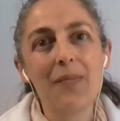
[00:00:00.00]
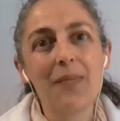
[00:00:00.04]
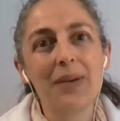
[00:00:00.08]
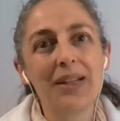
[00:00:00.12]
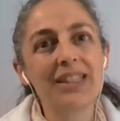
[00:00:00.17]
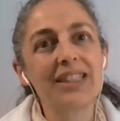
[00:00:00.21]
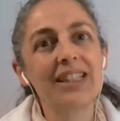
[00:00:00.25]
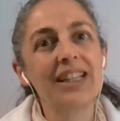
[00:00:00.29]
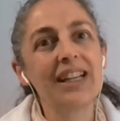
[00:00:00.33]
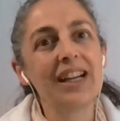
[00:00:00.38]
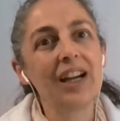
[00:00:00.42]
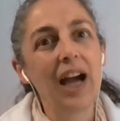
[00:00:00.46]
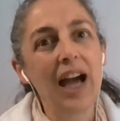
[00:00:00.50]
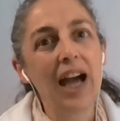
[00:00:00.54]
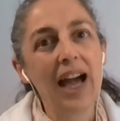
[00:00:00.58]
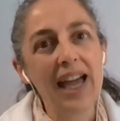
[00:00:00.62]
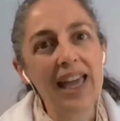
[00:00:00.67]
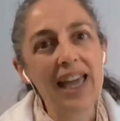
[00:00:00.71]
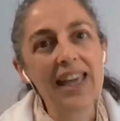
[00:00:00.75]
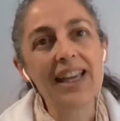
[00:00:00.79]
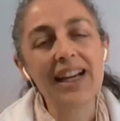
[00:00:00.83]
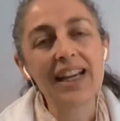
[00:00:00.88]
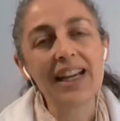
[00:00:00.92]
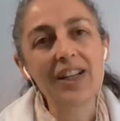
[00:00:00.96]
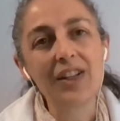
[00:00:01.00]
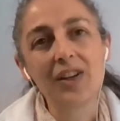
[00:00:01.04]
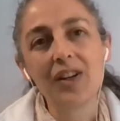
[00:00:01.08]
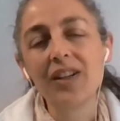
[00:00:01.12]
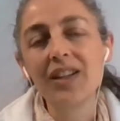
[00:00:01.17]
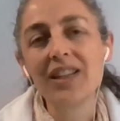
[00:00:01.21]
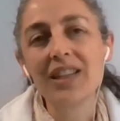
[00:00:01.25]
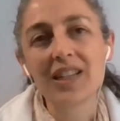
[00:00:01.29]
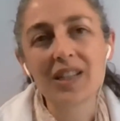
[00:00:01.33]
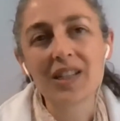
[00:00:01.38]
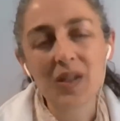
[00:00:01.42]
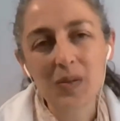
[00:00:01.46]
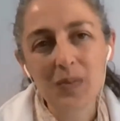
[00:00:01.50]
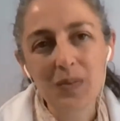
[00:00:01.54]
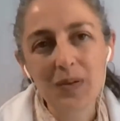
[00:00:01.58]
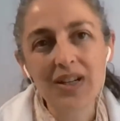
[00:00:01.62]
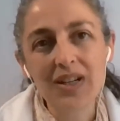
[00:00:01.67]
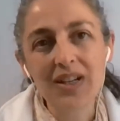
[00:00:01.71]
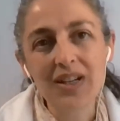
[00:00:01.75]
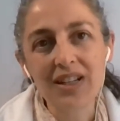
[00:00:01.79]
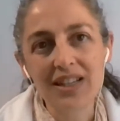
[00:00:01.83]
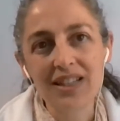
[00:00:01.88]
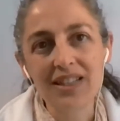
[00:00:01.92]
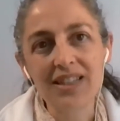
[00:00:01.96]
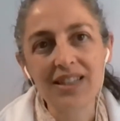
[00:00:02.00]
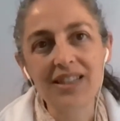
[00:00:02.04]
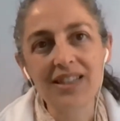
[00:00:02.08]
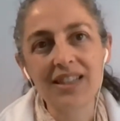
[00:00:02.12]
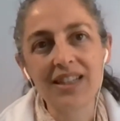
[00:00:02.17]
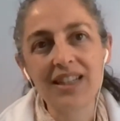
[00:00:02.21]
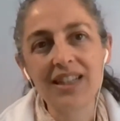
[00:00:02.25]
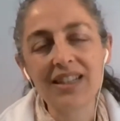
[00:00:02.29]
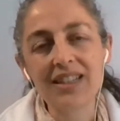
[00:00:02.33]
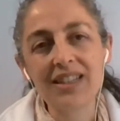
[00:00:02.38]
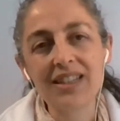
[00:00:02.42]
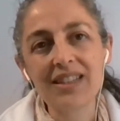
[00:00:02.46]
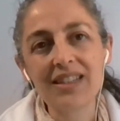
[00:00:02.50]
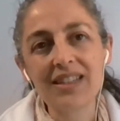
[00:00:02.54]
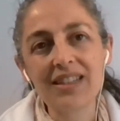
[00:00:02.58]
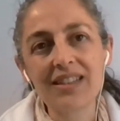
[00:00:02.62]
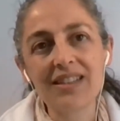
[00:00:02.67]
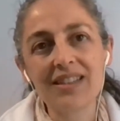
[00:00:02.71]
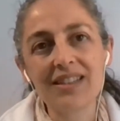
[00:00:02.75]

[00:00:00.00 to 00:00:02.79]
But I can only experience it